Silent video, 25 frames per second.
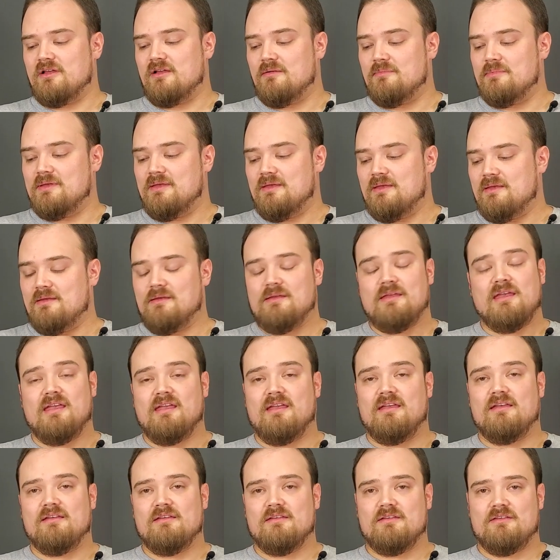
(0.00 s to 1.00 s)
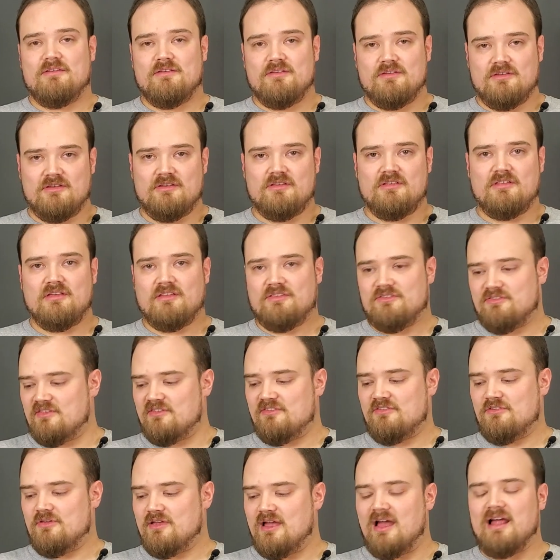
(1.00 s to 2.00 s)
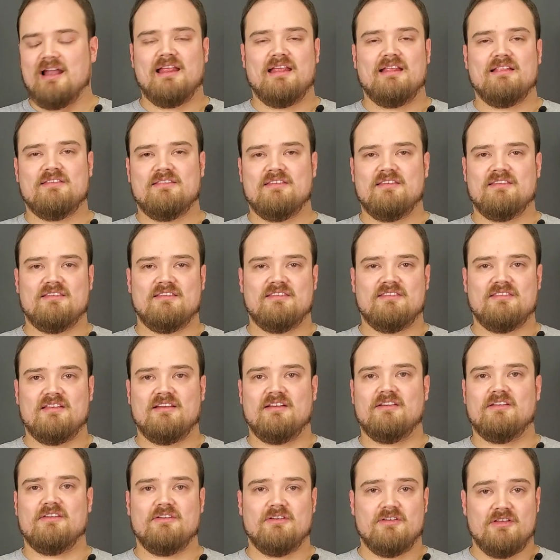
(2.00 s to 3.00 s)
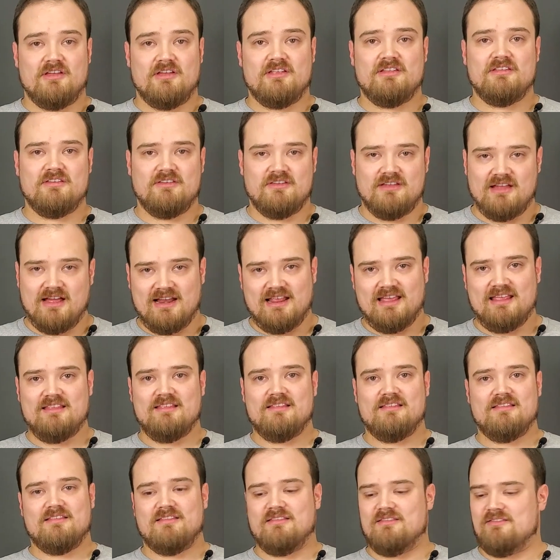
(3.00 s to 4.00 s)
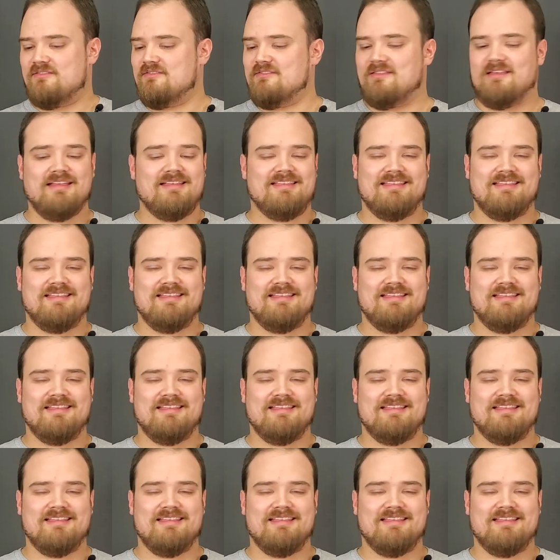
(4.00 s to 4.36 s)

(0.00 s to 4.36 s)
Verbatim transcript: I'll be hey, you get it says you got it it says it's there you good you got it mm,